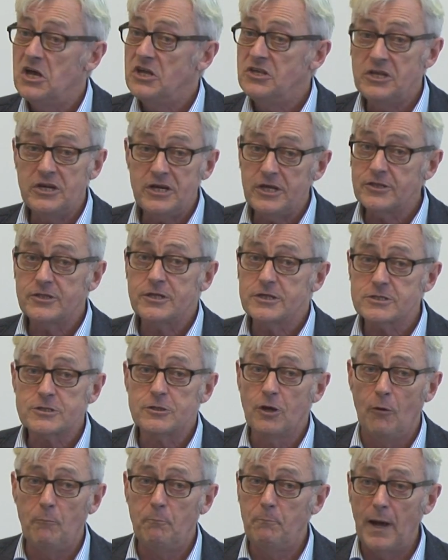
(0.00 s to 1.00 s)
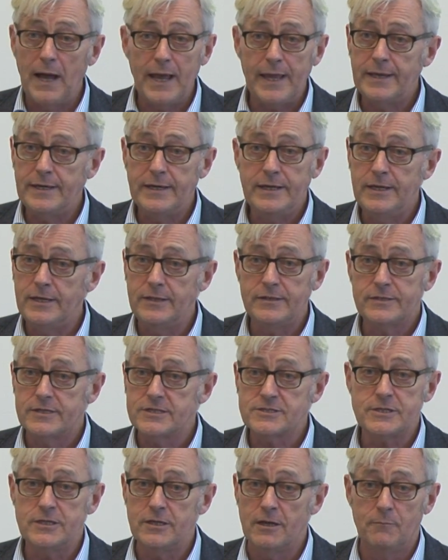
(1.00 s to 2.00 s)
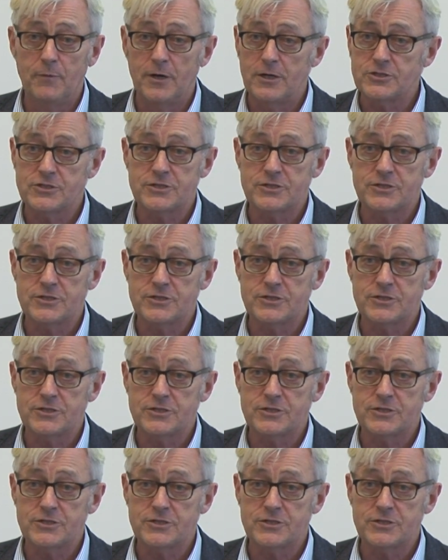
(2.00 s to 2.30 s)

you need to stop buying heat to see how much